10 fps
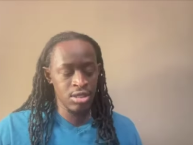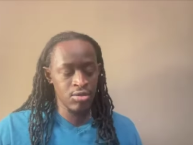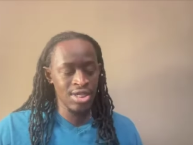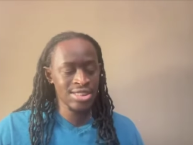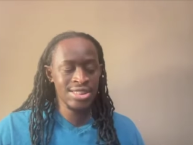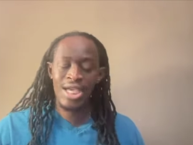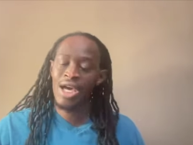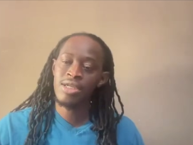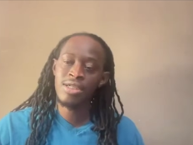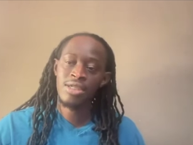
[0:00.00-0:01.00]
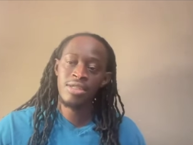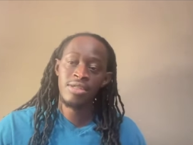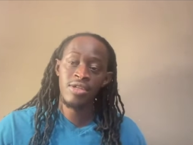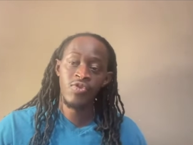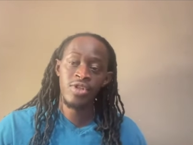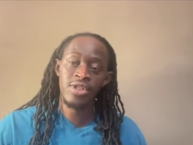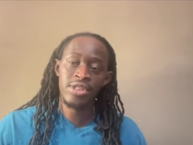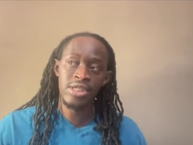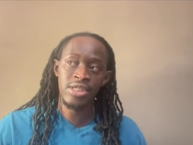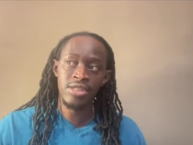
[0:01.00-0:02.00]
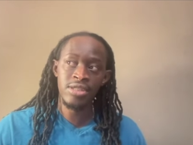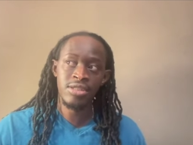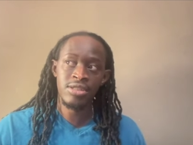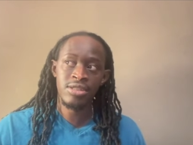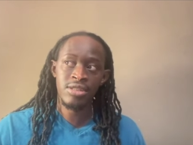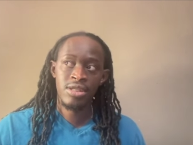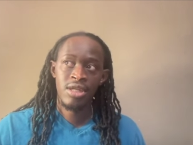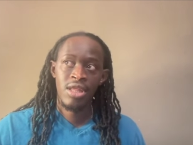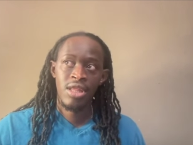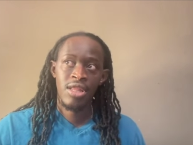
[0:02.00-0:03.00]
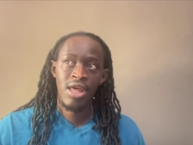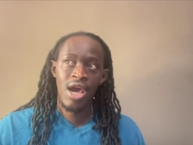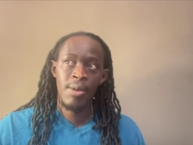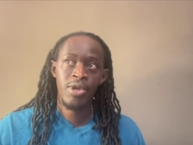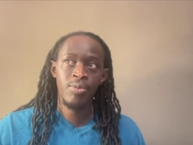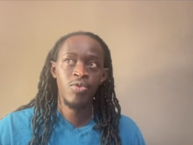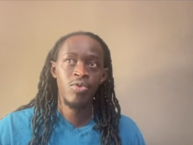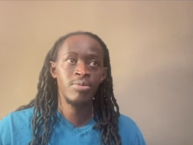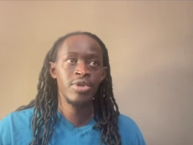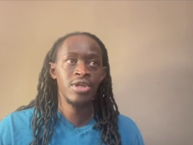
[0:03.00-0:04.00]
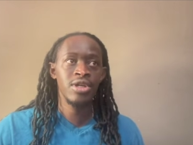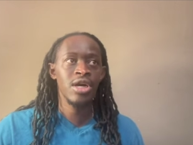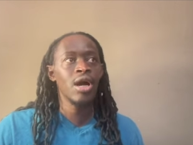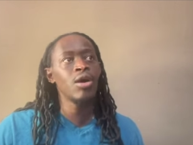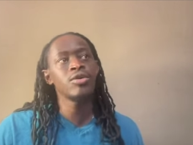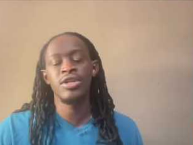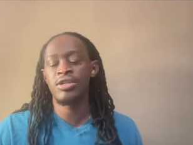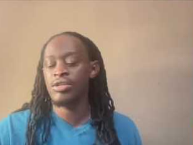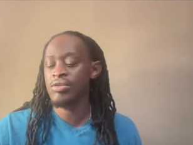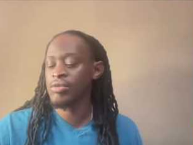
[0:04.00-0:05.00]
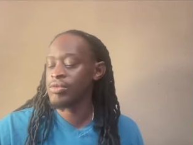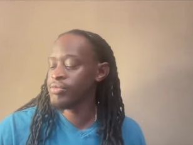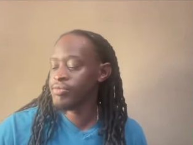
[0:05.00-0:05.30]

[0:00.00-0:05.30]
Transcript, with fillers: has talent in different things that people would be, oh, can you